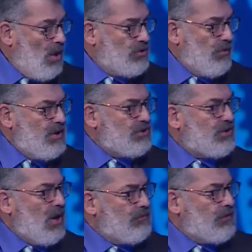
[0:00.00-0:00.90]
So these
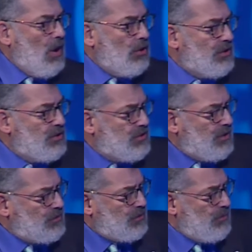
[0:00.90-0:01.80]
safeguarding
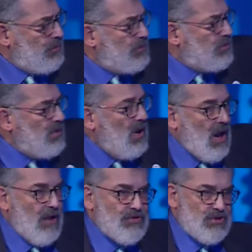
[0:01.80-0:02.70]
systems
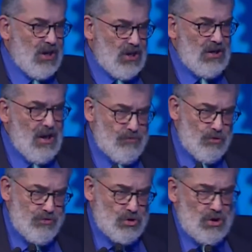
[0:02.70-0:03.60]
have second-level
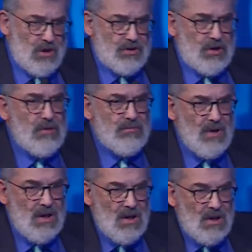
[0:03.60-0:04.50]
fragility.
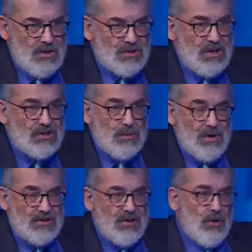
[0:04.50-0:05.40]
The system
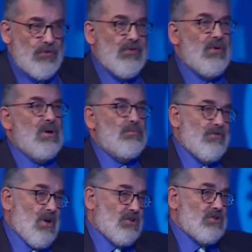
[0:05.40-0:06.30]
itself
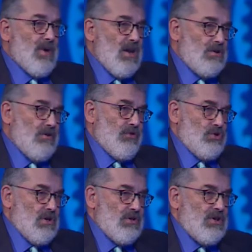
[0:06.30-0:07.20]
provides some
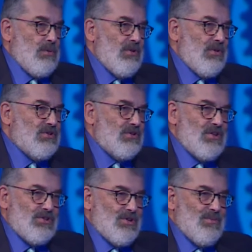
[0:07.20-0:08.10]
anti-fragility, but
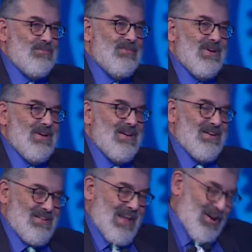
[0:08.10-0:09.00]

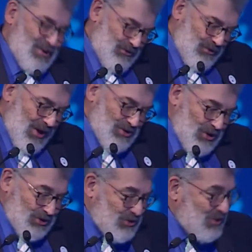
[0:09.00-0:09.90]
the
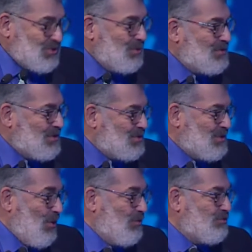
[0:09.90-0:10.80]
anti-fragile system is
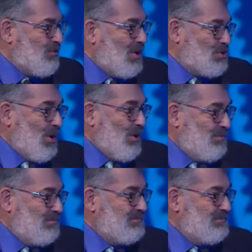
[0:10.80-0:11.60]
itself fragile.